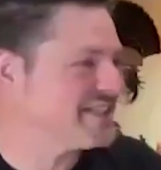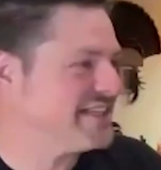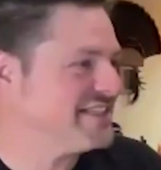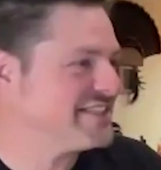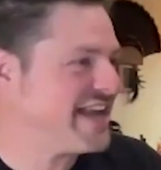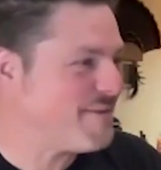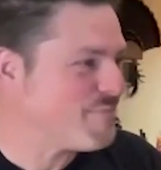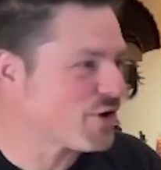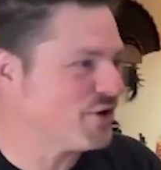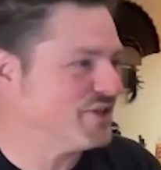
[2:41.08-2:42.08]
in these
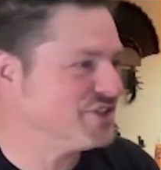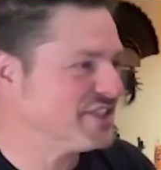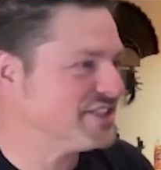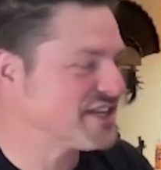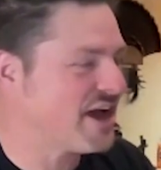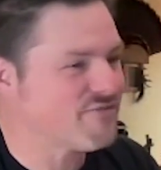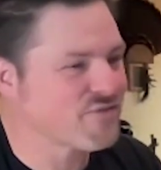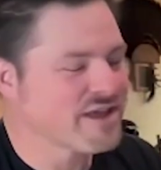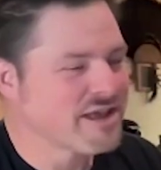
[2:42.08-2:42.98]
neighborhoods and stuff,